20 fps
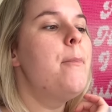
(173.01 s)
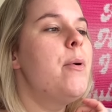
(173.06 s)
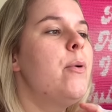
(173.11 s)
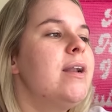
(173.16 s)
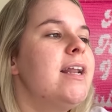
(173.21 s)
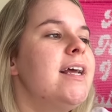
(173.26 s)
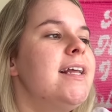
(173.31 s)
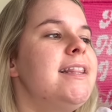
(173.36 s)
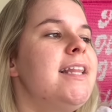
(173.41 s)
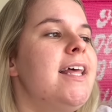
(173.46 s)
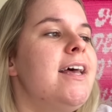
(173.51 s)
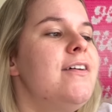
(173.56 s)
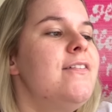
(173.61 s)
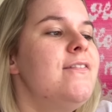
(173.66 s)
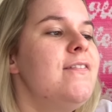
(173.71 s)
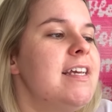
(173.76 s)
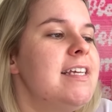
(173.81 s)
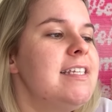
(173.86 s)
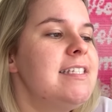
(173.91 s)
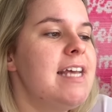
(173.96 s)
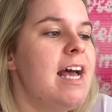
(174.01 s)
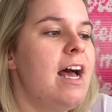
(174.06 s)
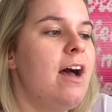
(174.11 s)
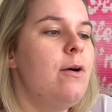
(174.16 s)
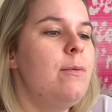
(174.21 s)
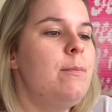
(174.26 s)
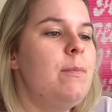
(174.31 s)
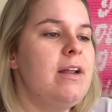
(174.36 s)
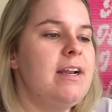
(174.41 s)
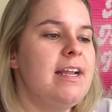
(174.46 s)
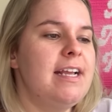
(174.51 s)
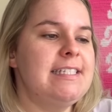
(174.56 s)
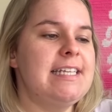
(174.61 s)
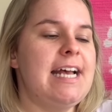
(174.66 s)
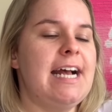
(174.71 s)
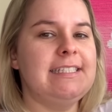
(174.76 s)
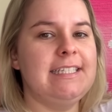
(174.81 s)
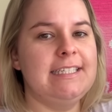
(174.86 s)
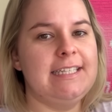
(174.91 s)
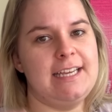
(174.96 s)
But what I love is how Monate's
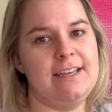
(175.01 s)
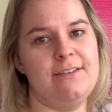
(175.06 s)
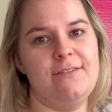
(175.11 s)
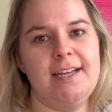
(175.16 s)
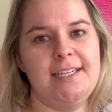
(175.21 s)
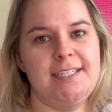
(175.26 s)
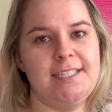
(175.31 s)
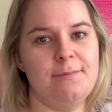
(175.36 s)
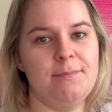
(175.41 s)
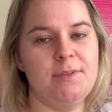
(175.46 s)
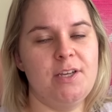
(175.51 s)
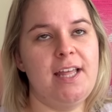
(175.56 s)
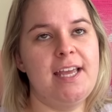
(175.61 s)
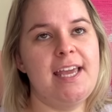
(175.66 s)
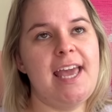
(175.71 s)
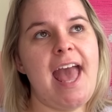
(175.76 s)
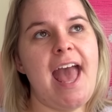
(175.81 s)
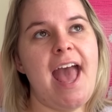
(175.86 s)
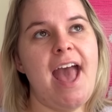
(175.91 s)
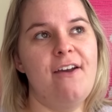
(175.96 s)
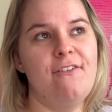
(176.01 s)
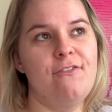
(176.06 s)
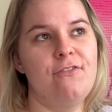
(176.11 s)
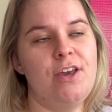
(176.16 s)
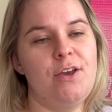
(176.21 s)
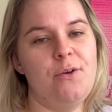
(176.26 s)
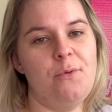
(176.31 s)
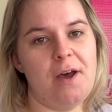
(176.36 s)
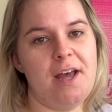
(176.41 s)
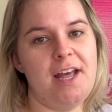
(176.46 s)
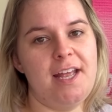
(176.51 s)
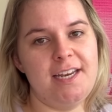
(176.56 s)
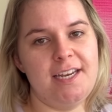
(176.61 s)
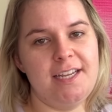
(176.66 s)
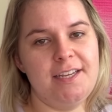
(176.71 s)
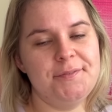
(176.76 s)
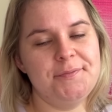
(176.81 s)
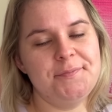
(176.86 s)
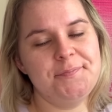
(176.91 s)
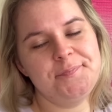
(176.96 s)
acting like a victim. They're like,
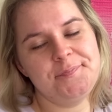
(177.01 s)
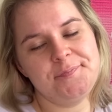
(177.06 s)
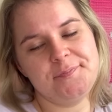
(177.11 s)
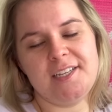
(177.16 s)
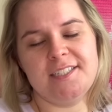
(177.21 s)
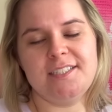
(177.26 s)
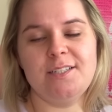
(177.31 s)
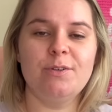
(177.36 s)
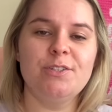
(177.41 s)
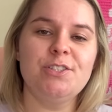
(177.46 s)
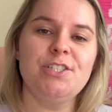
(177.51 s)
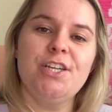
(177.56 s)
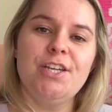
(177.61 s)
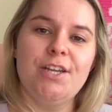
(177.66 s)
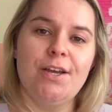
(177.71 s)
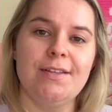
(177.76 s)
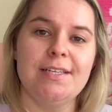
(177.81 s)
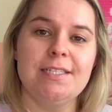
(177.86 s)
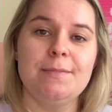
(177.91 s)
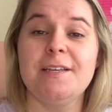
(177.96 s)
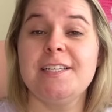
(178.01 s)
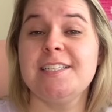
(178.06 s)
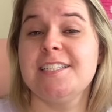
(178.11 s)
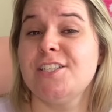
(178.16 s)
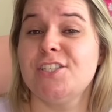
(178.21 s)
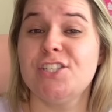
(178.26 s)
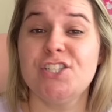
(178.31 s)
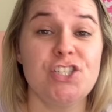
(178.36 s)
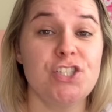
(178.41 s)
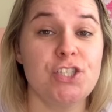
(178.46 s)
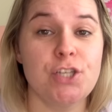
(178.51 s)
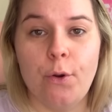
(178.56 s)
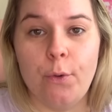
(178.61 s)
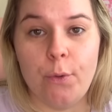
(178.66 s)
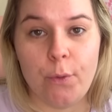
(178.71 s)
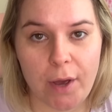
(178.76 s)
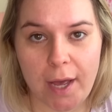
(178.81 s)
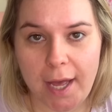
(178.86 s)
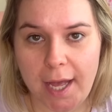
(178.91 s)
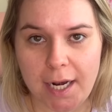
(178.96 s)
everyone doesn't want you to know this because it's so
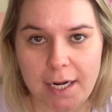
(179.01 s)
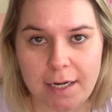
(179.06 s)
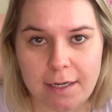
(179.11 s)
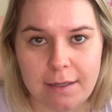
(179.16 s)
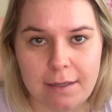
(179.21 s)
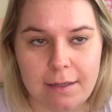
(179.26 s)
great.